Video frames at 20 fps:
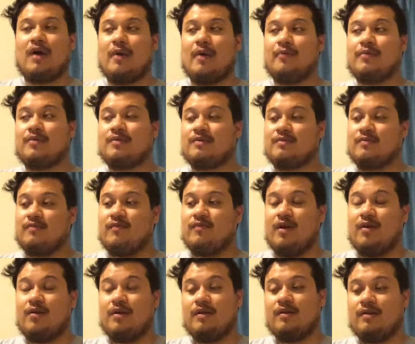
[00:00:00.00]
I was
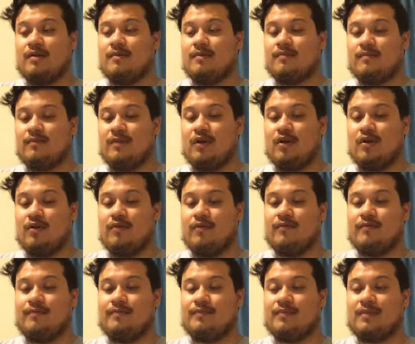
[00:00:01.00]
very
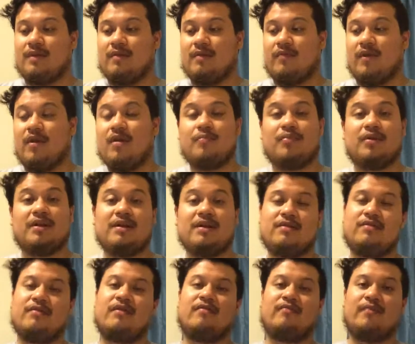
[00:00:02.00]
pleased
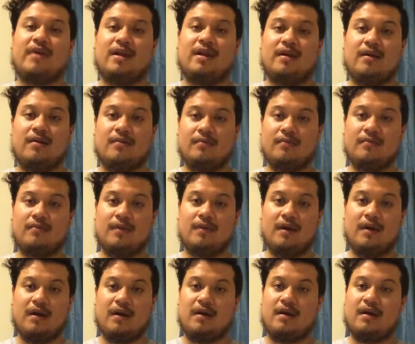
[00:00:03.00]
to have met him.
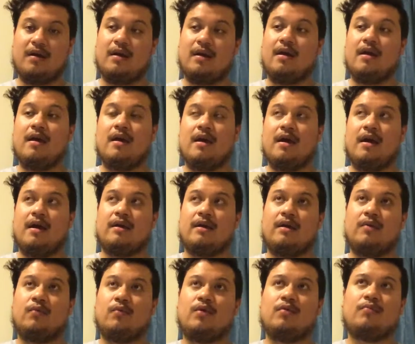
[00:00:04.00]
He
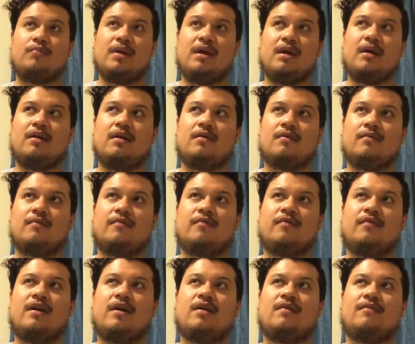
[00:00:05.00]
will be in
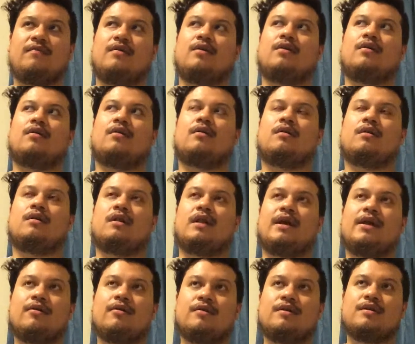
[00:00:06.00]
Fayetteville
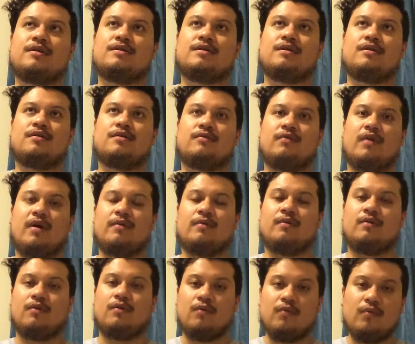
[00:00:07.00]
later this year, so I
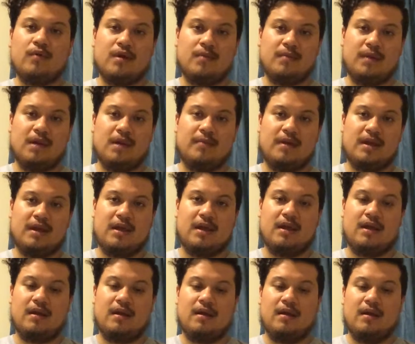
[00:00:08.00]
do want to meet him
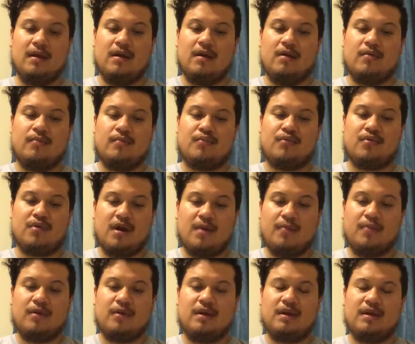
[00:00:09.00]
again.
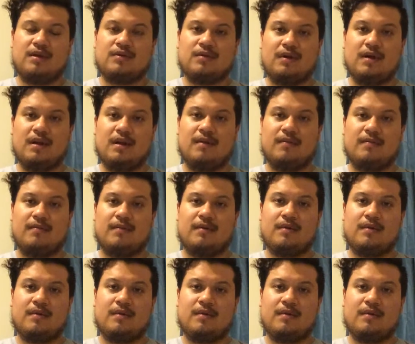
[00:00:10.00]
Properly try to,